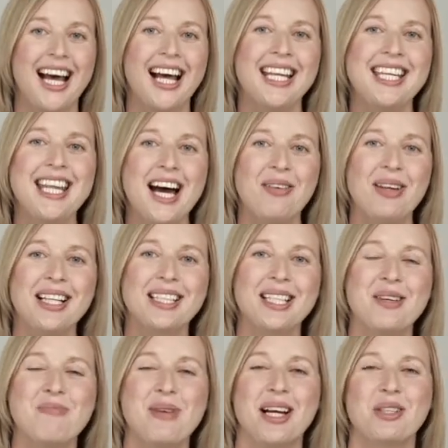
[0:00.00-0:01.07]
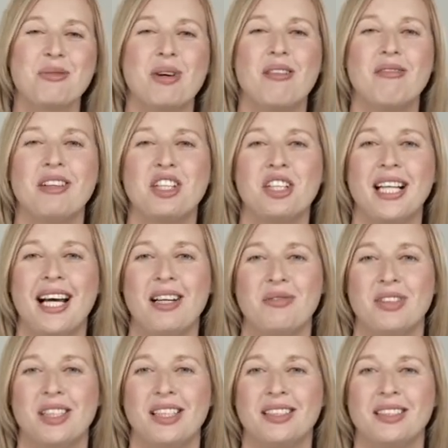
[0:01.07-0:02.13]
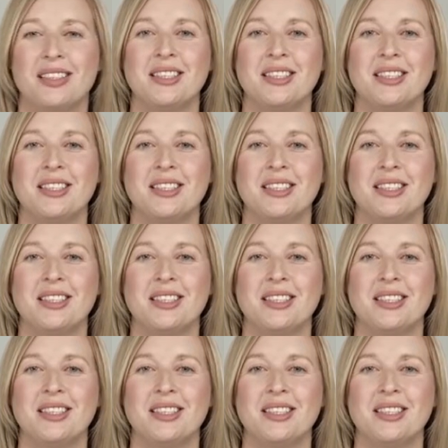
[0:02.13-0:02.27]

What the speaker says: now let's go back to our original advert